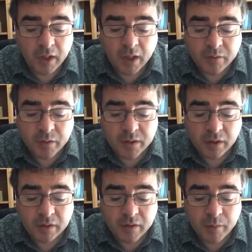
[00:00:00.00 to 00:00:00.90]
As a
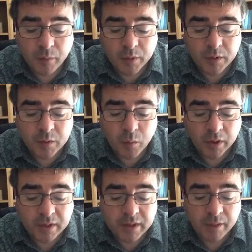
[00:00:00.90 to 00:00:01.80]
result of the apostles'
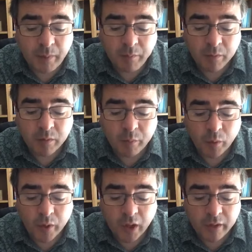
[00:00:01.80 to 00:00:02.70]
work, sick people were
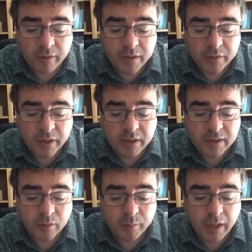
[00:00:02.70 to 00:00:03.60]
brought out of the
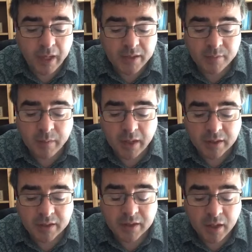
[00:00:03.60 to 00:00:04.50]
streets on beds and
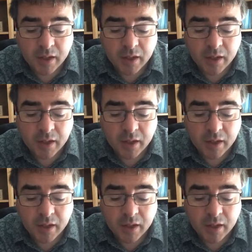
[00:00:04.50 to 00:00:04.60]
mats